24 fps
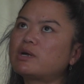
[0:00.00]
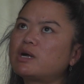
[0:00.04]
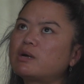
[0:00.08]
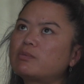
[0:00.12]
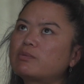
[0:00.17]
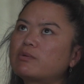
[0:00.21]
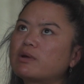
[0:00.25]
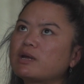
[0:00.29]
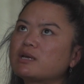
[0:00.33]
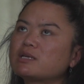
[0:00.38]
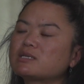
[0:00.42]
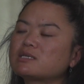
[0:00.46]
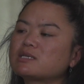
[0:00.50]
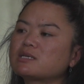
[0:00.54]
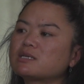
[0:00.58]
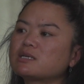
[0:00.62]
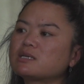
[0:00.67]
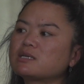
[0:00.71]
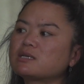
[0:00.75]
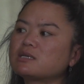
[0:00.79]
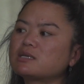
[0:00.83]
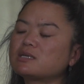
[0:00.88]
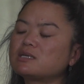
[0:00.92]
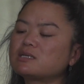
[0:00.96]

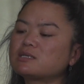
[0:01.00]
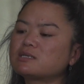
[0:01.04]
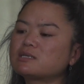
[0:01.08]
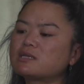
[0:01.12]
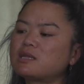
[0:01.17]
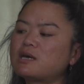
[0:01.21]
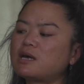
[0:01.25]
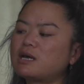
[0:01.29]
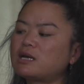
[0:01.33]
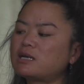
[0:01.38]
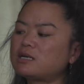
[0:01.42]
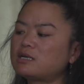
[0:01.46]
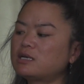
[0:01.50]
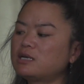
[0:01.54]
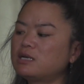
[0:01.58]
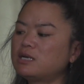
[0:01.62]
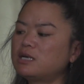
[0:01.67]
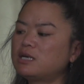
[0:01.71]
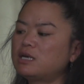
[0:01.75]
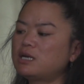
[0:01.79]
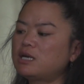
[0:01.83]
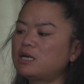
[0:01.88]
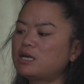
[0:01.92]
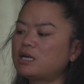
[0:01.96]
uprising is that,
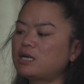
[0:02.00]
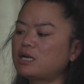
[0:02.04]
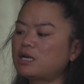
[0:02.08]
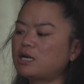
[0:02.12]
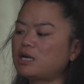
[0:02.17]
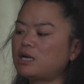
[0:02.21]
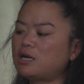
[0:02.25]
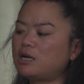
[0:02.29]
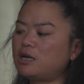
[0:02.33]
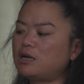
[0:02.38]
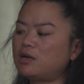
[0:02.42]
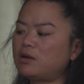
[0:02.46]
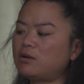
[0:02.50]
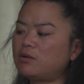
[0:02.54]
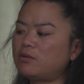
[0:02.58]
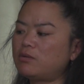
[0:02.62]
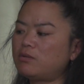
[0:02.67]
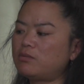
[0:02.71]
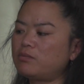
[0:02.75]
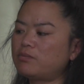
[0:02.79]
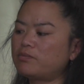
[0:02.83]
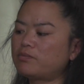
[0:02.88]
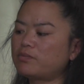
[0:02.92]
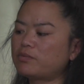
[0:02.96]

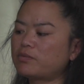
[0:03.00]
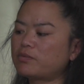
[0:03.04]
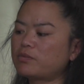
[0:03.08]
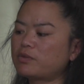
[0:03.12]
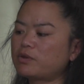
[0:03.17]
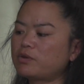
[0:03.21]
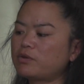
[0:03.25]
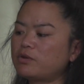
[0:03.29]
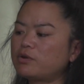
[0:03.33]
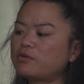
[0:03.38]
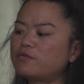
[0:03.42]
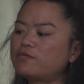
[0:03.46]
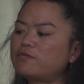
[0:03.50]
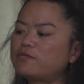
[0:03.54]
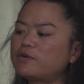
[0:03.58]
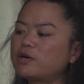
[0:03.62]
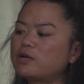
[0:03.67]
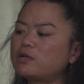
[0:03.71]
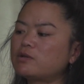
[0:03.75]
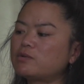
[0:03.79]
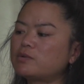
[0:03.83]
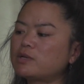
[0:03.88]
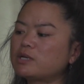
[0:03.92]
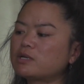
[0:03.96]

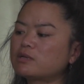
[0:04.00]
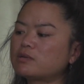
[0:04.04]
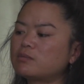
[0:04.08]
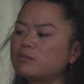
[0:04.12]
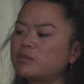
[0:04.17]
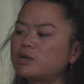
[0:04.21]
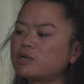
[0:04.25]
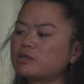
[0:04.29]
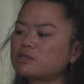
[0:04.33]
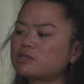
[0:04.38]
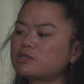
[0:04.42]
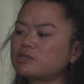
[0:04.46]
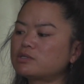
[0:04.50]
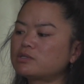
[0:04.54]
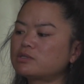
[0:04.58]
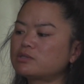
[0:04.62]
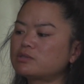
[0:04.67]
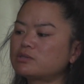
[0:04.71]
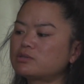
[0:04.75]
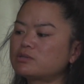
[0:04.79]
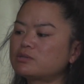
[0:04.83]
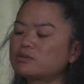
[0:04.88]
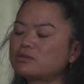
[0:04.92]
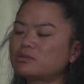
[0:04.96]
following the
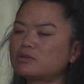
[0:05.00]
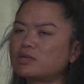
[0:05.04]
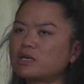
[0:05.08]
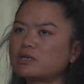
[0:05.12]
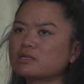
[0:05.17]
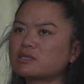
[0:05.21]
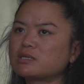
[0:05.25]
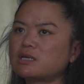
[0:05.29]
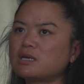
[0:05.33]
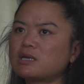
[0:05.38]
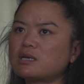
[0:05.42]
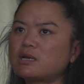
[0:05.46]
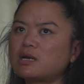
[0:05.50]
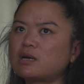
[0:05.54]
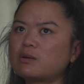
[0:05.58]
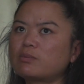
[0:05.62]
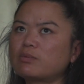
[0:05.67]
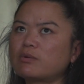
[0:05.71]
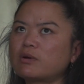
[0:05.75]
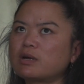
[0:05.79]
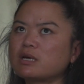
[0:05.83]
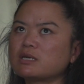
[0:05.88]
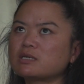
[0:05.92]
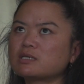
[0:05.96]
March 2008
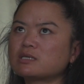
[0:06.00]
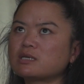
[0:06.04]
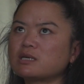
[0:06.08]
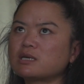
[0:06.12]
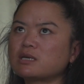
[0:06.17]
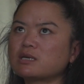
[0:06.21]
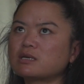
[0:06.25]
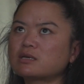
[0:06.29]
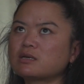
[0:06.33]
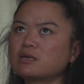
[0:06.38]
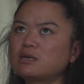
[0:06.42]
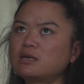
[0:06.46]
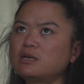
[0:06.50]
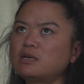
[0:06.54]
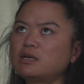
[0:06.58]
uprising,